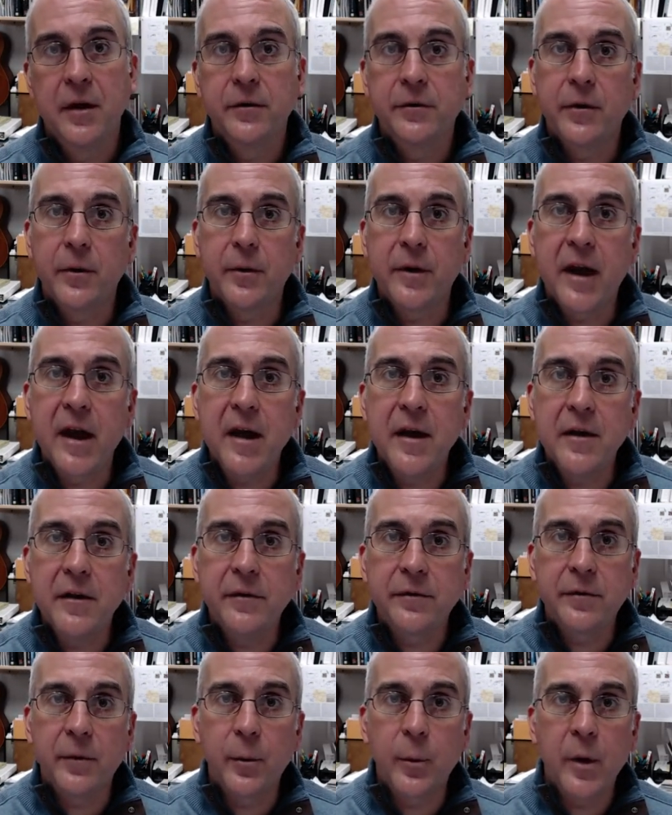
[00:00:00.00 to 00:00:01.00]
So gain
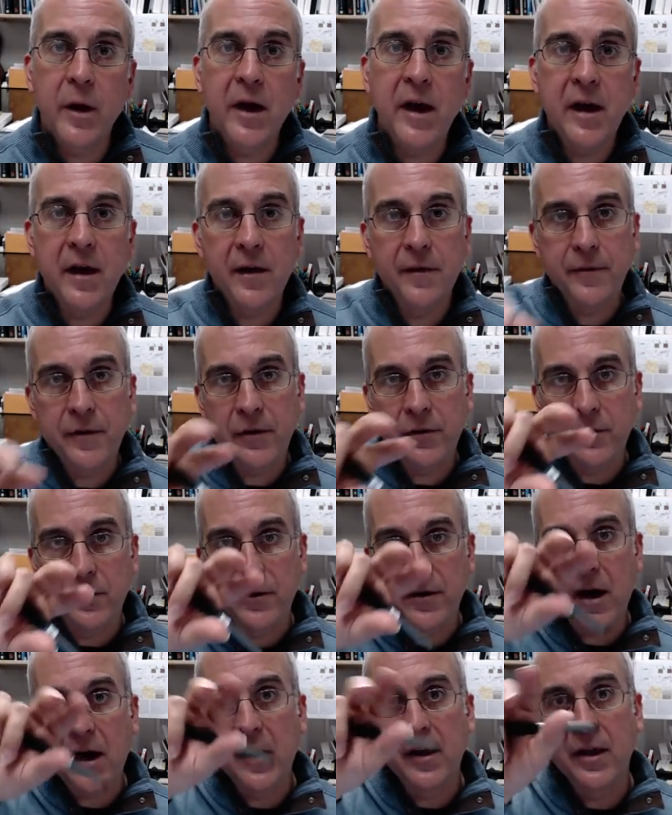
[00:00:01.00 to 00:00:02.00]
is a way of either
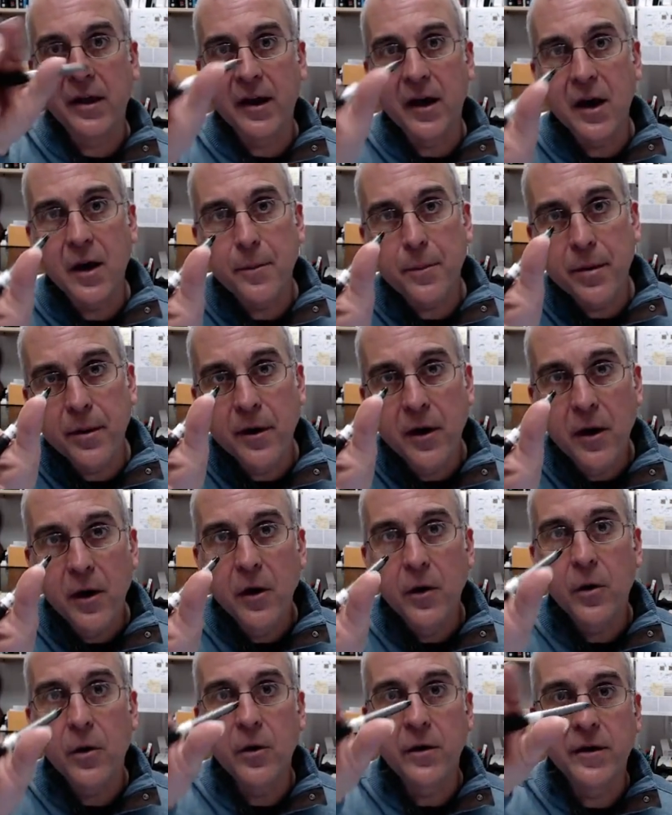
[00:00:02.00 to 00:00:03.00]
dialing up
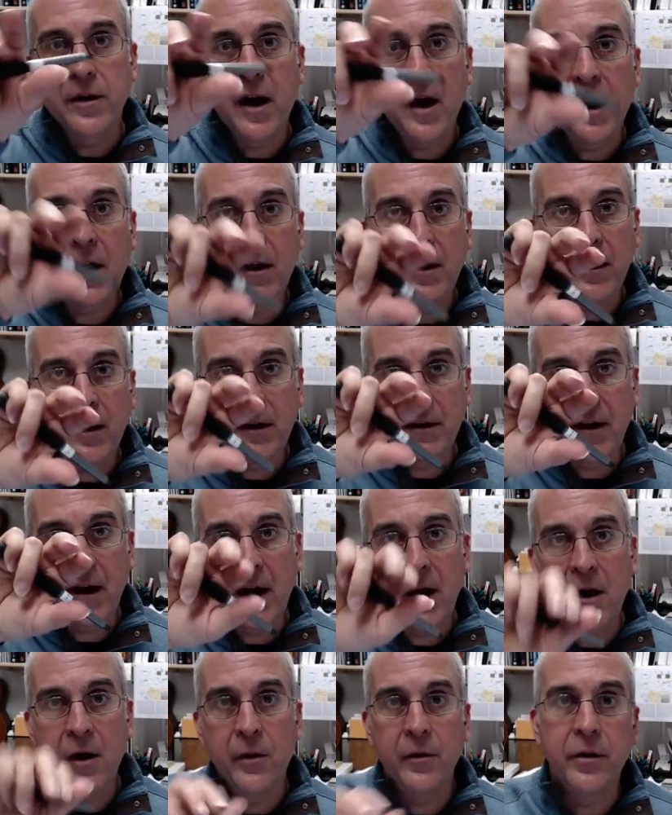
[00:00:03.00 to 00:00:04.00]
or dialing
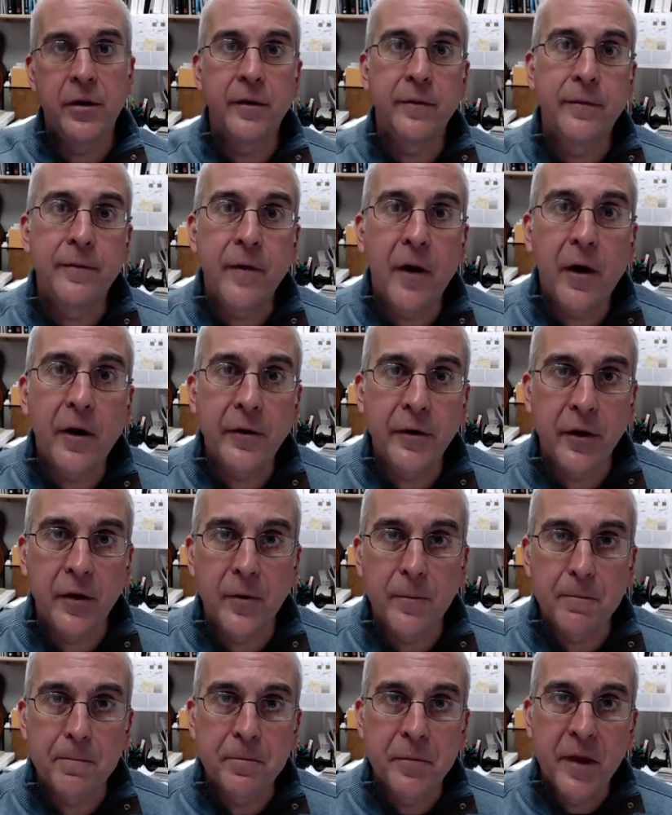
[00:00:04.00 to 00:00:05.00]
down the
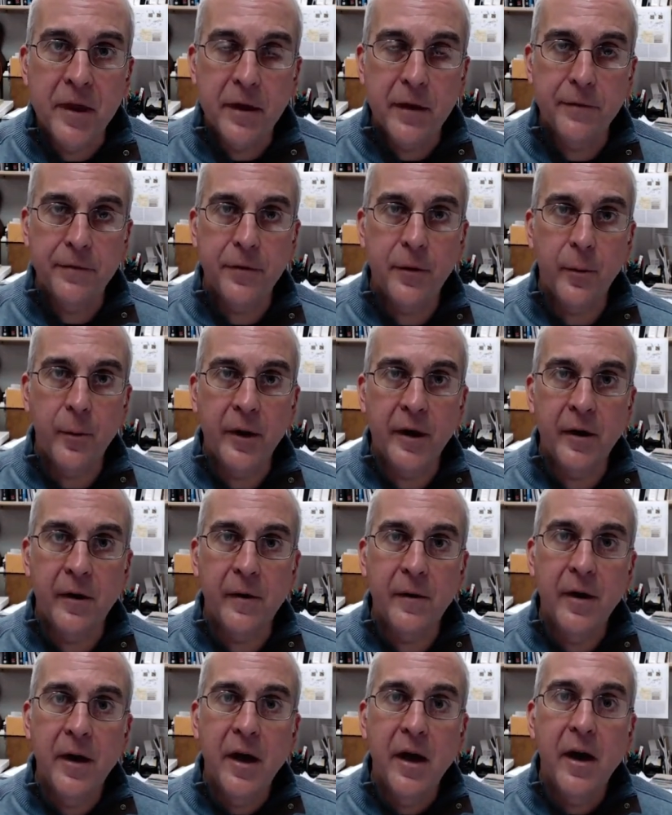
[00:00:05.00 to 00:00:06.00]
volume, if you
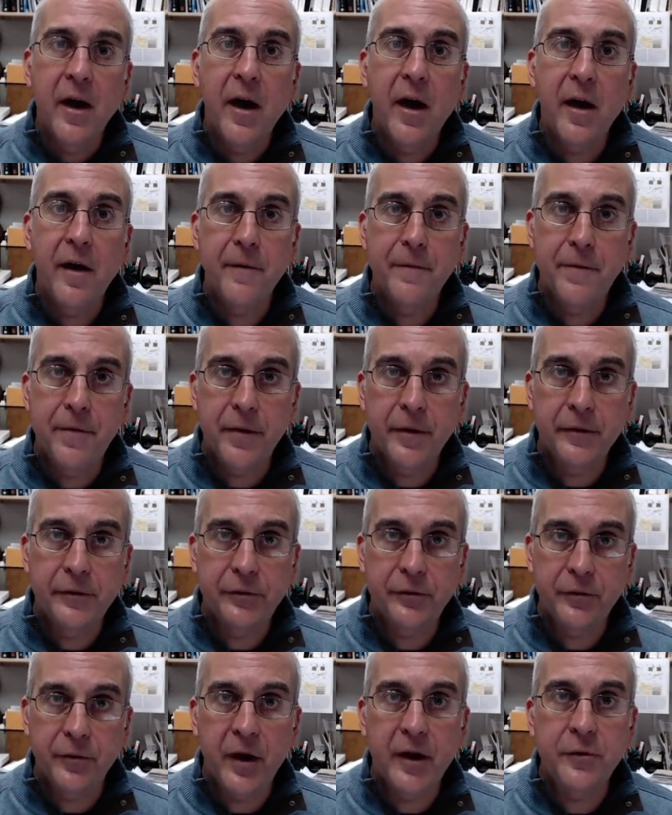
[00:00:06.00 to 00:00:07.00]
will, of this
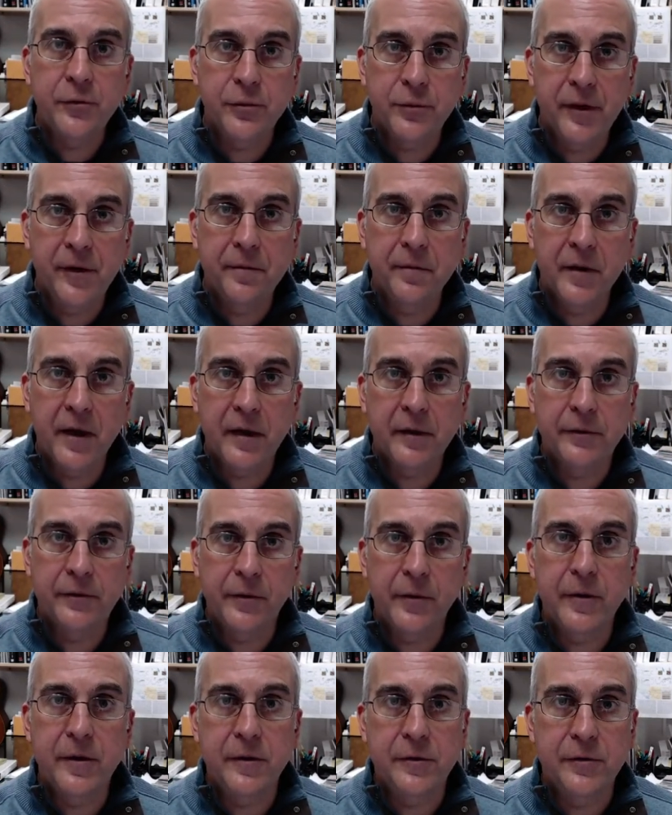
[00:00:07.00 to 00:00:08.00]
stretch reflex
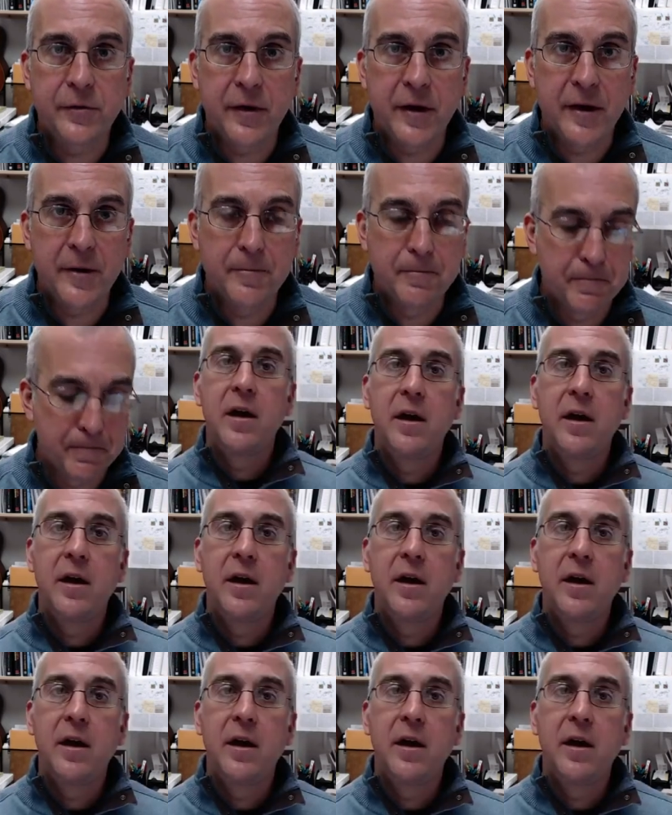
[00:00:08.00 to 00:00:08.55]
circuitry.